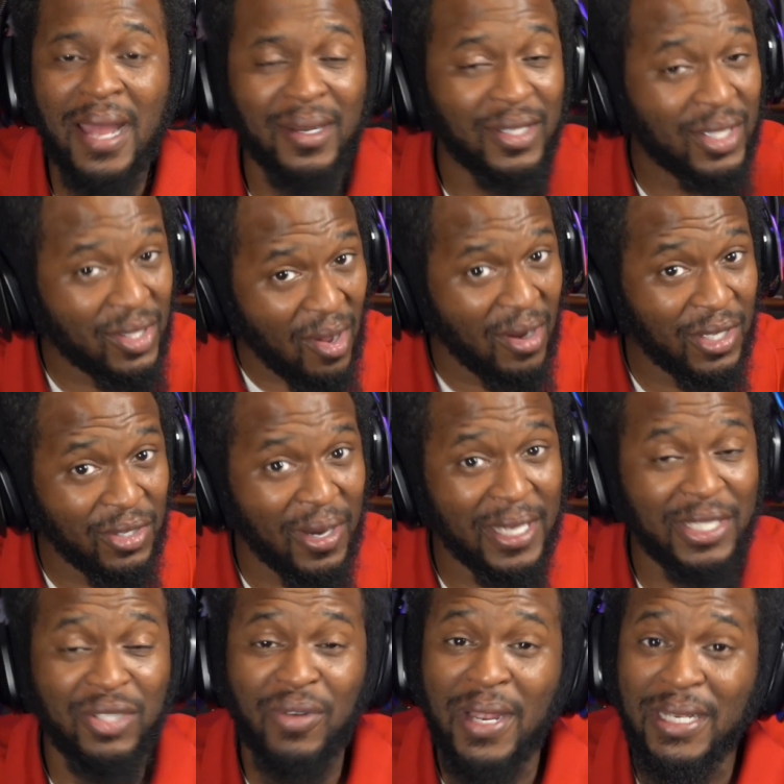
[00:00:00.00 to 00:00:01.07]
of Star Trek
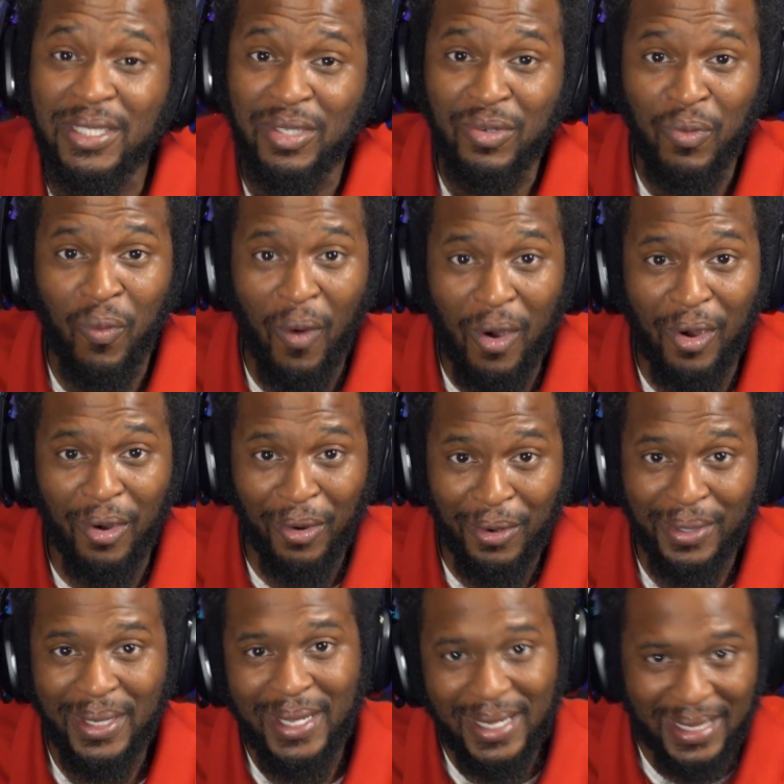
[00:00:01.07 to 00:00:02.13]
Strange New World.
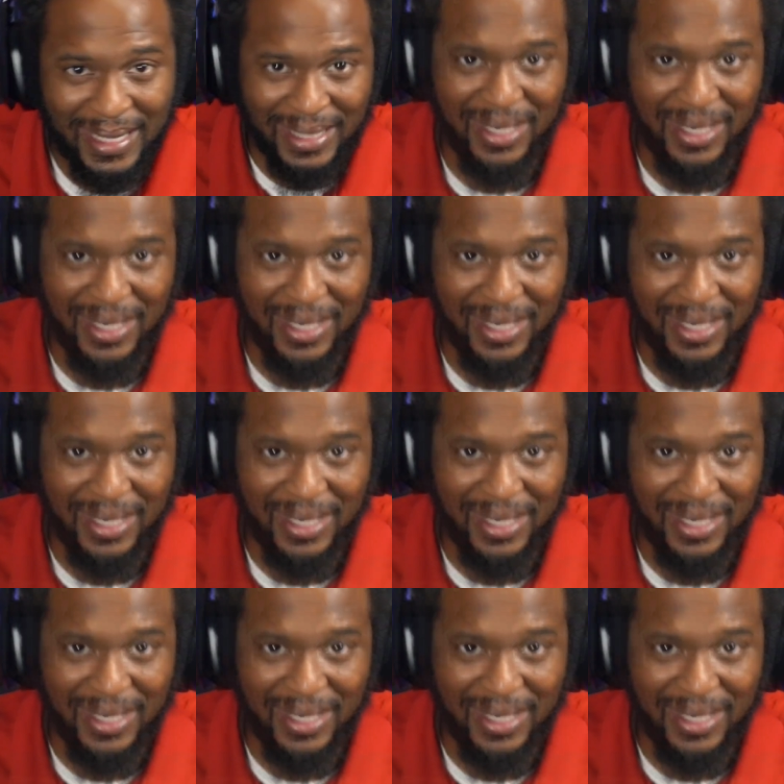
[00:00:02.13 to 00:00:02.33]
Let's